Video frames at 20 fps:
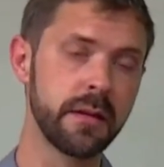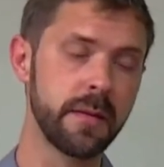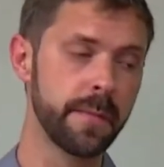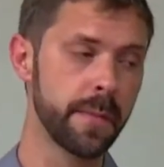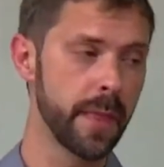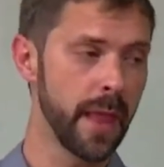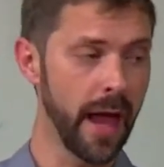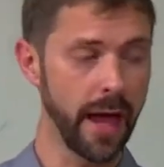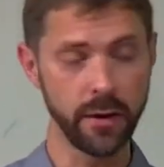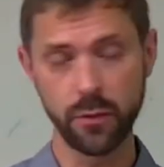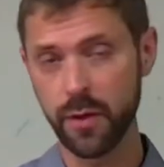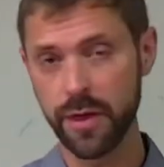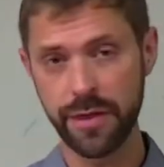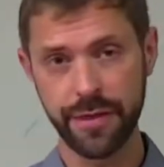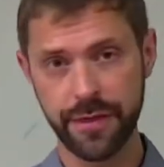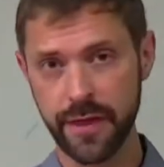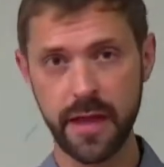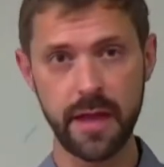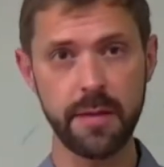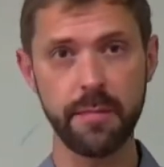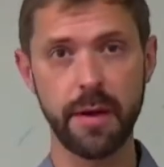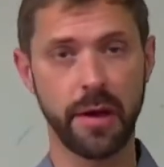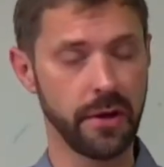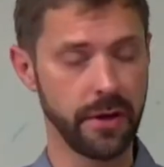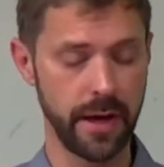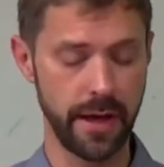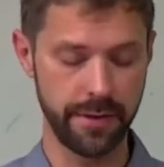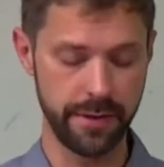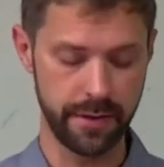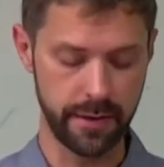How do we think about
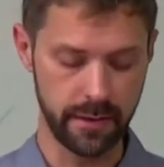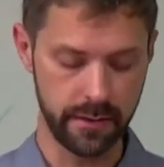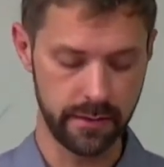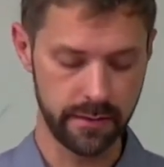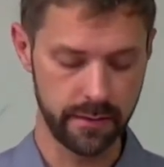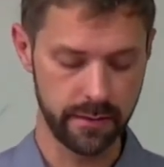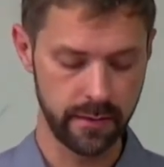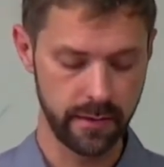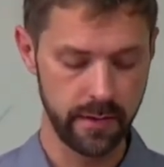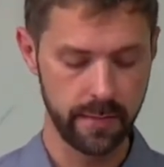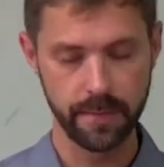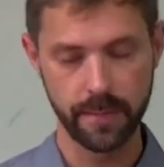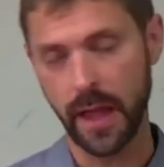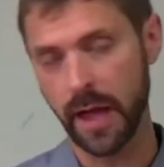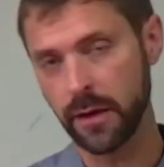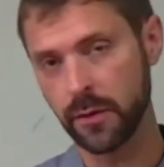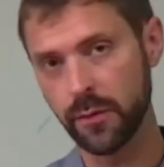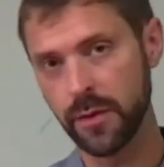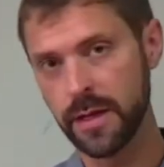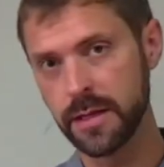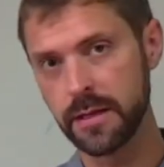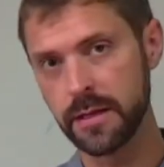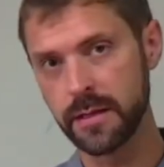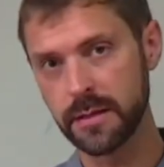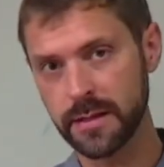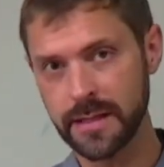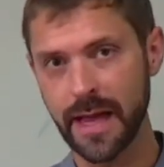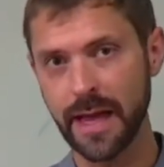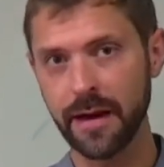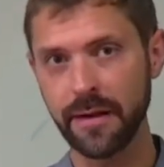ethics? How do we
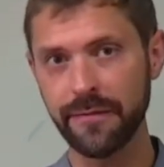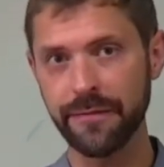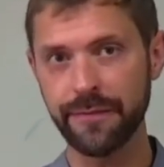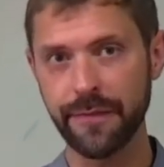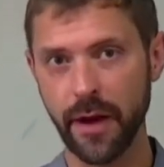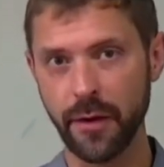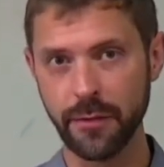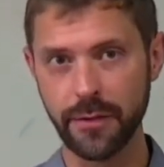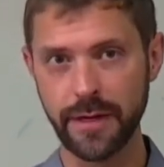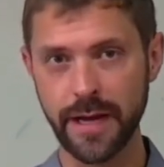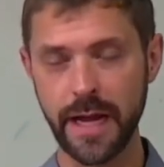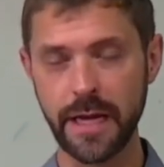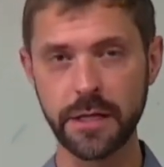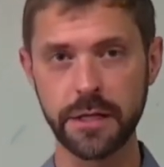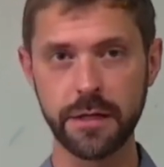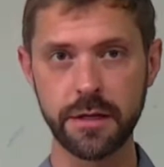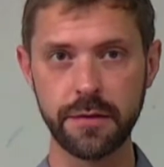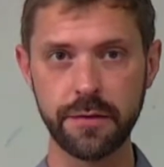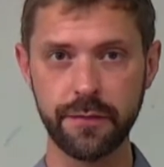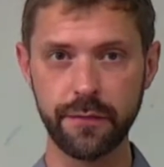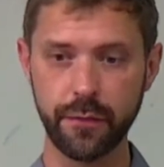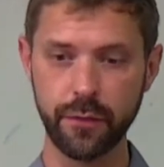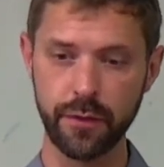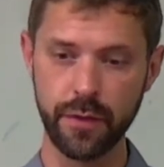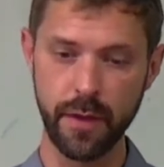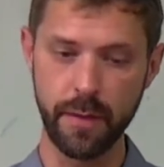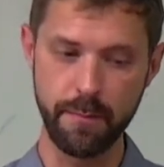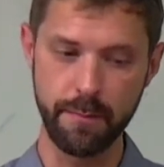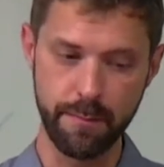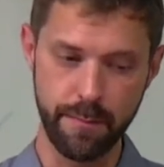set a foundation for the
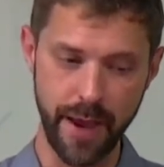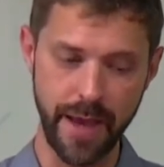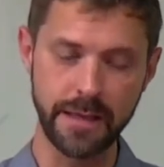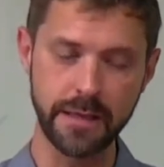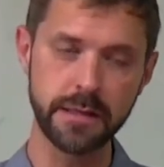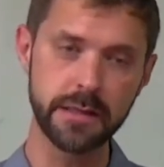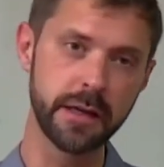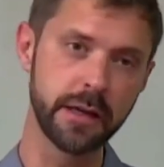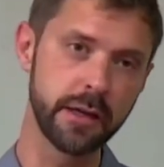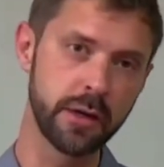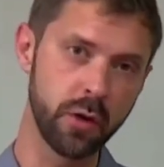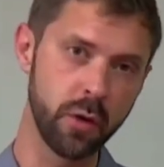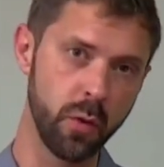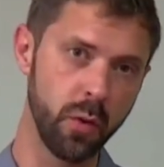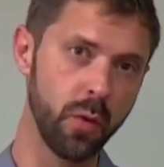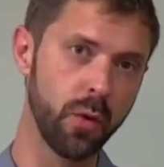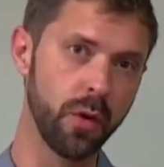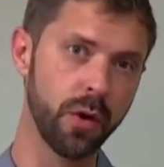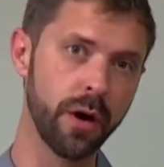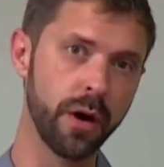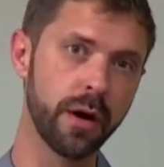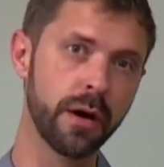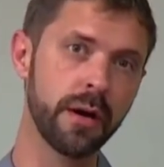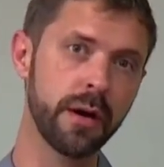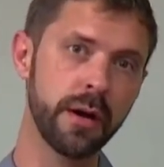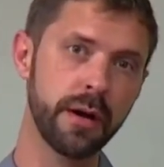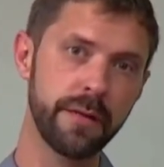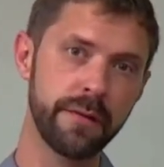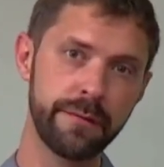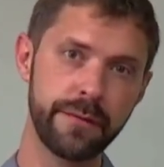basic core
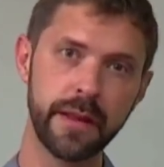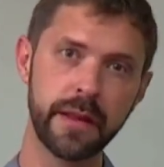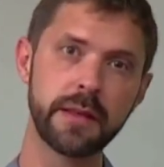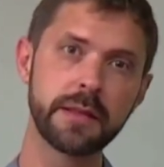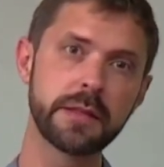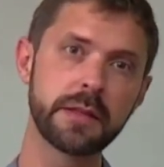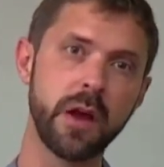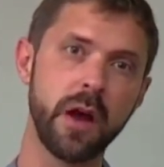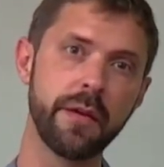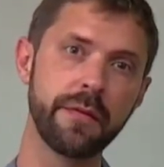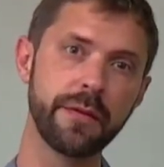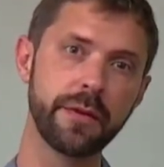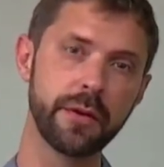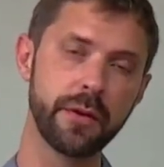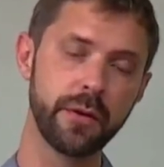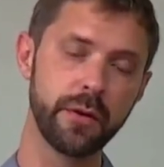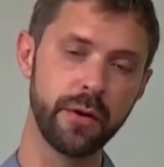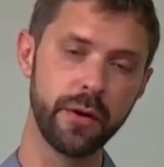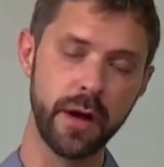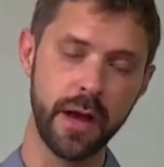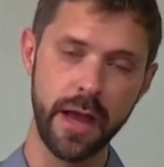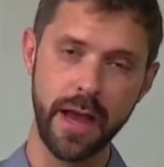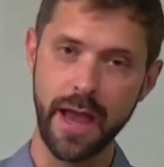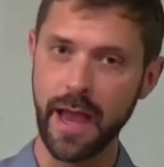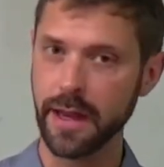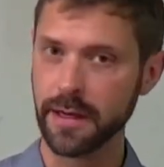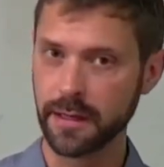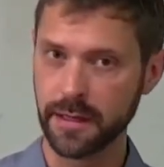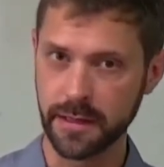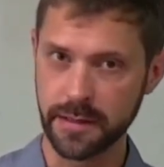philosophical
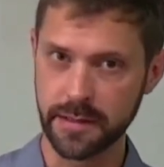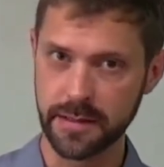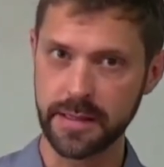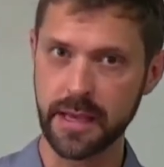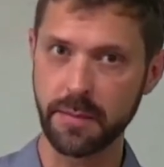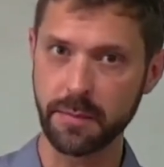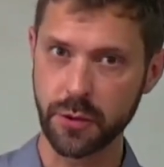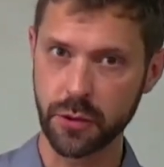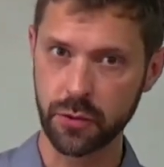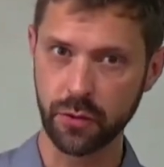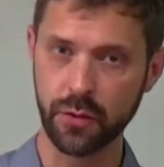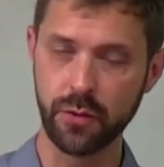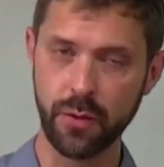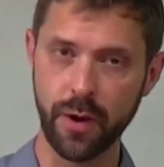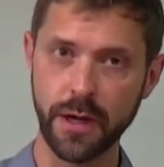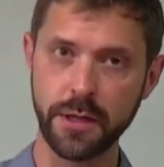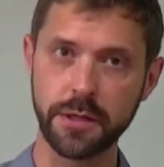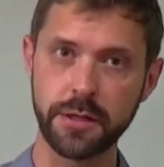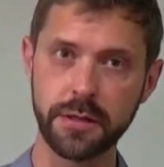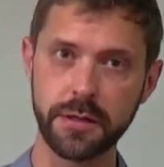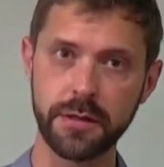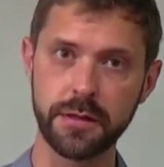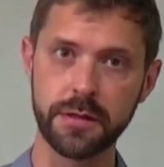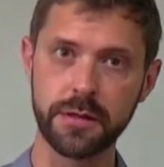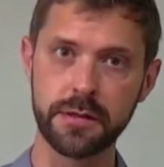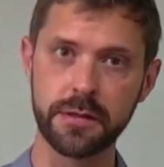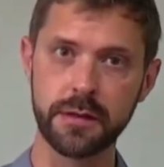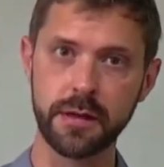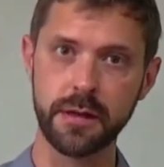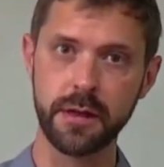and conceptual
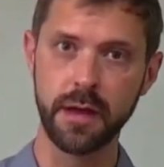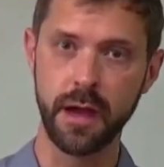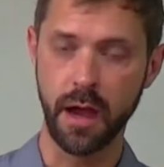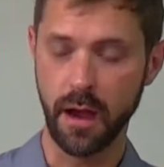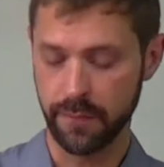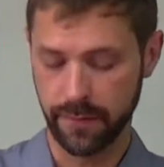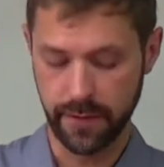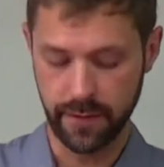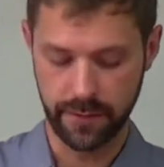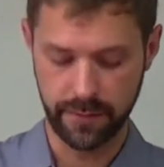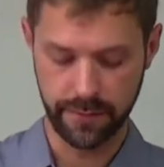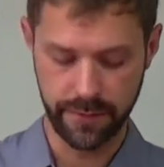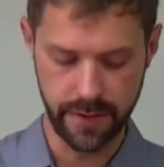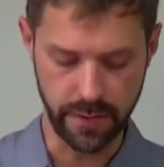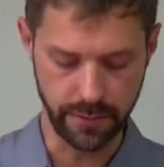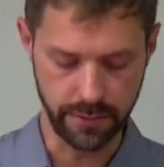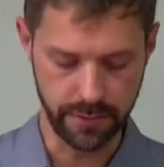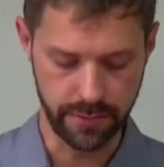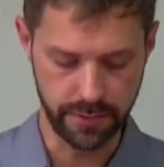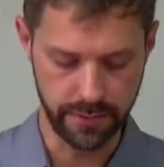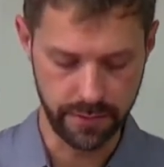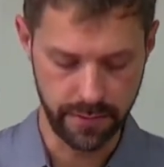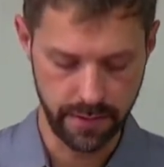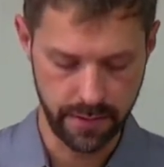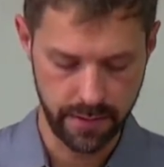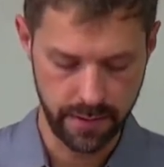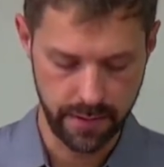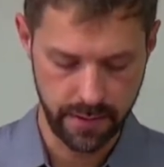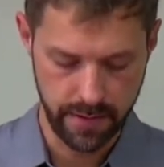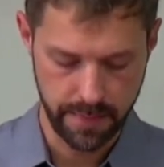questions of this field?
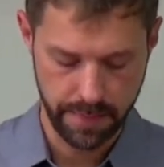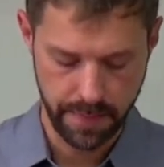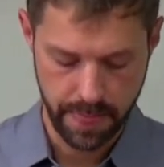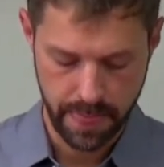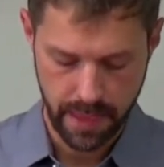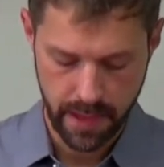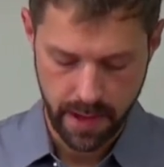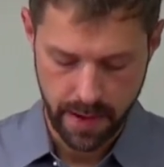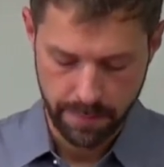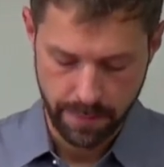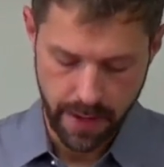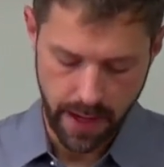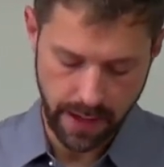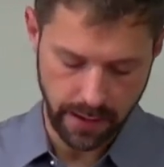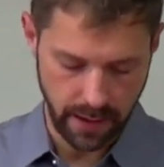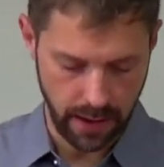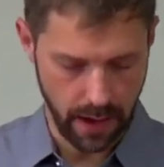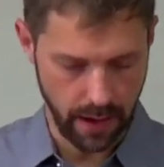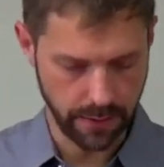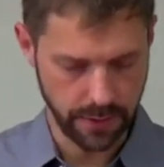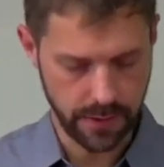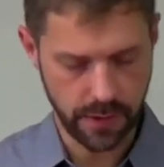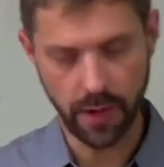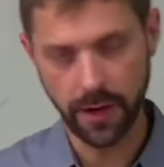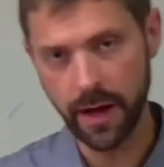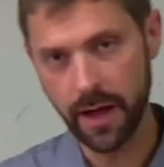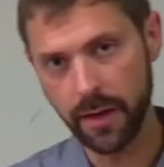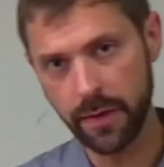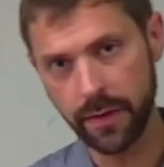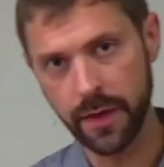And I'll start
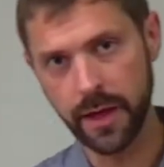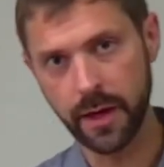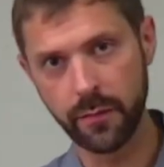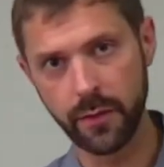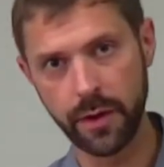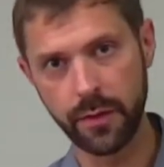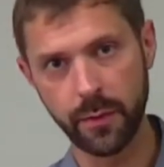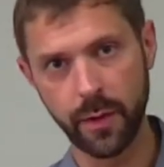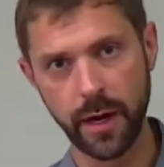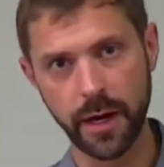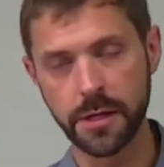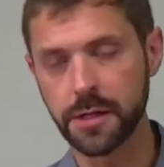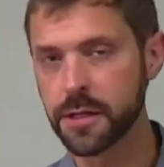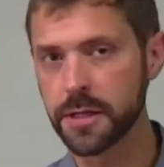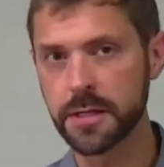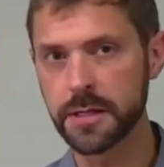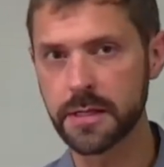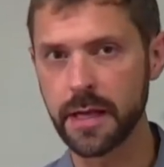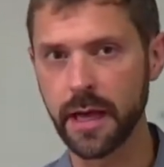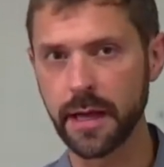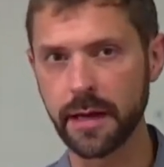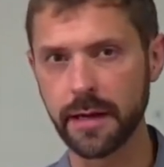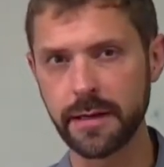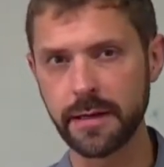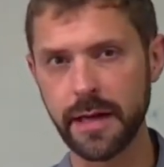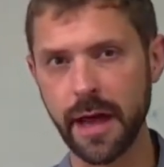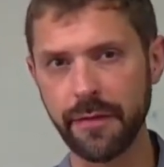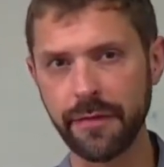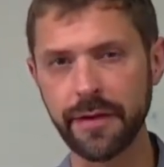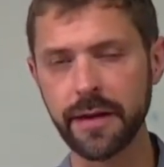then with what I just said, a
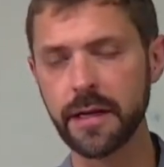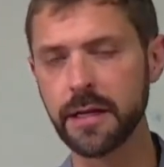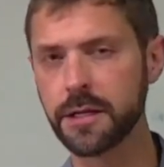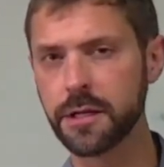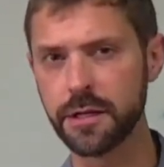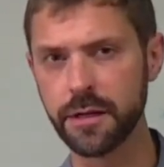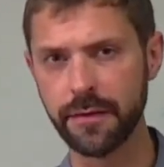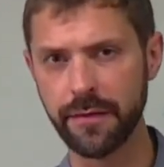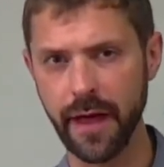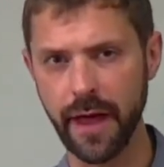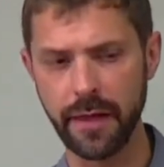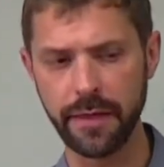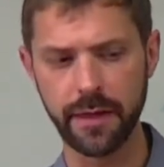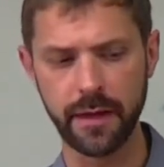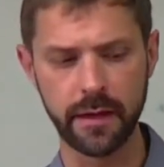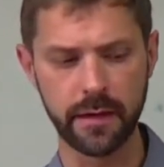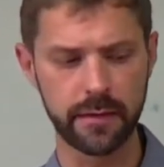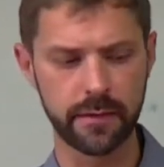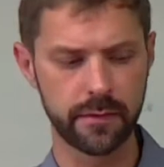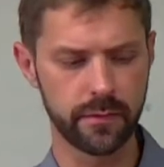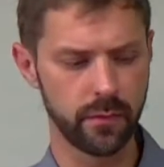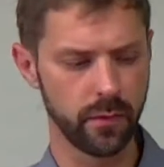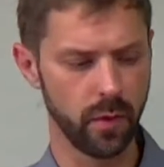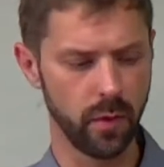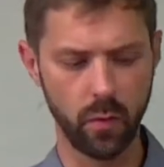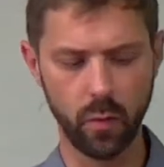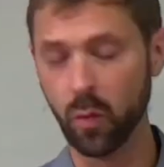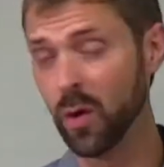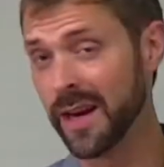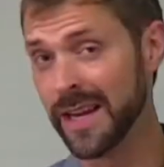definition of ethics.
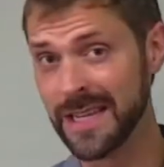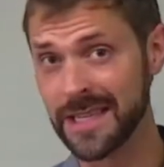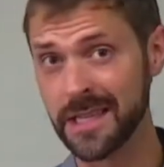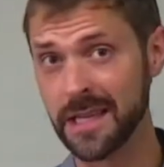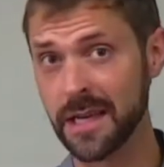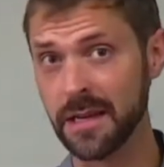What is it?